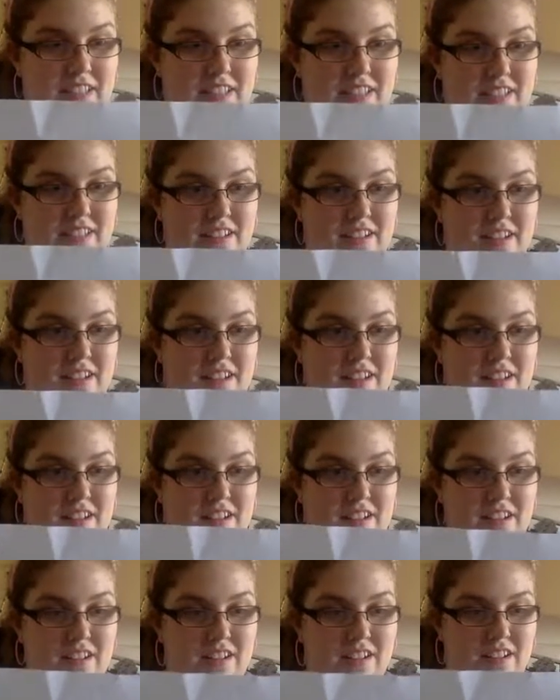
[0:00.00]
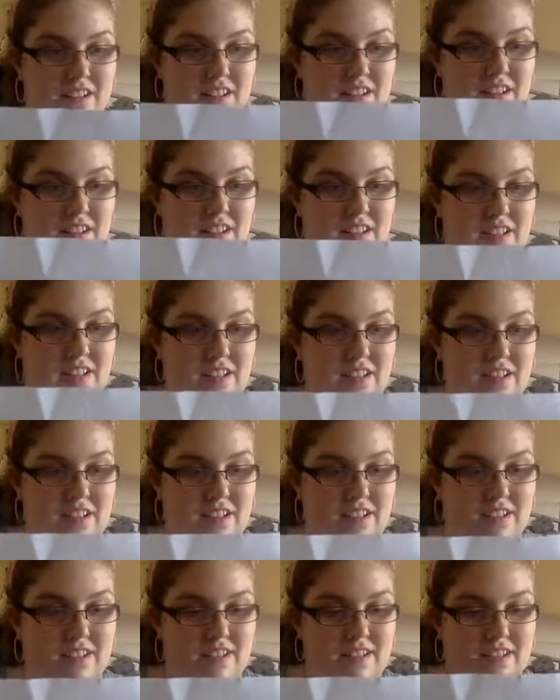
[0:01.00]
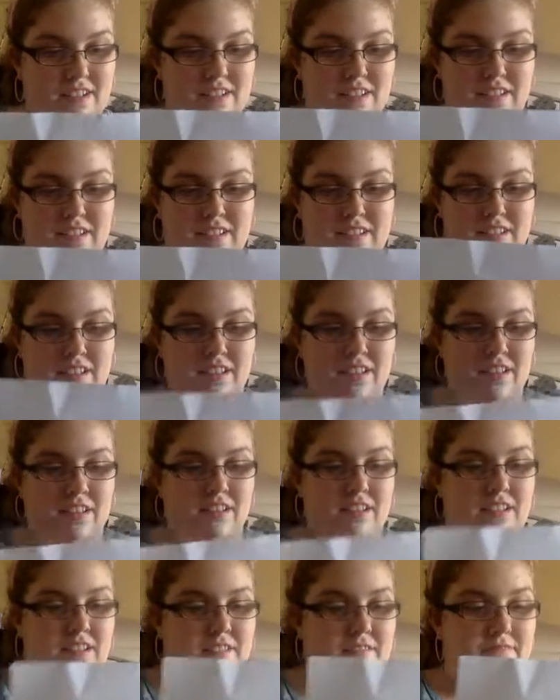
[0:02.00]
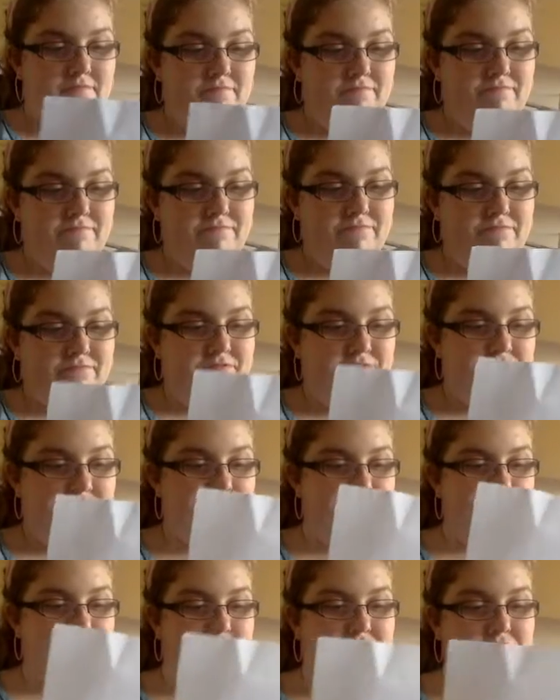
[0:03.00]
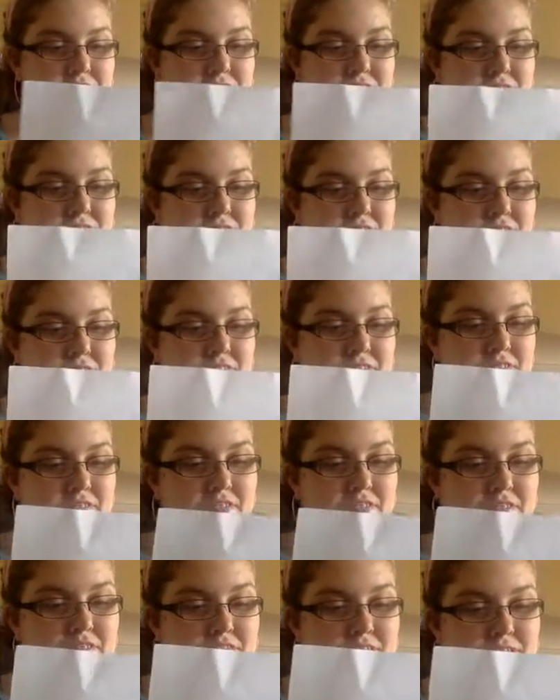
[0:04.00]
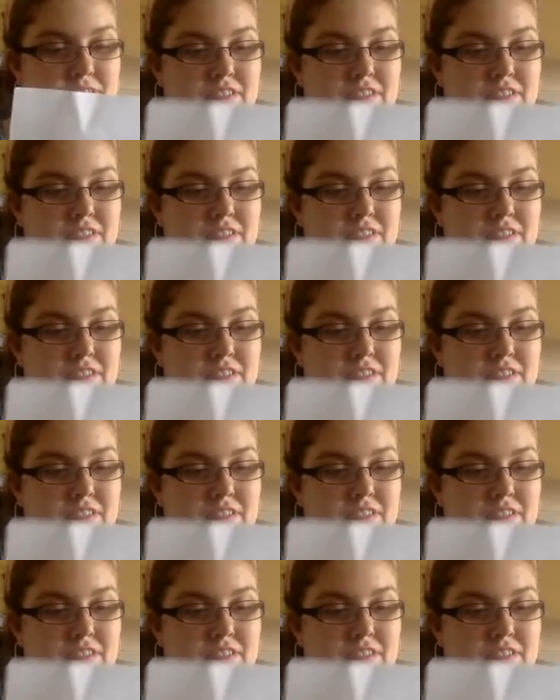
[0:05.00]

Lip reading: [no speech]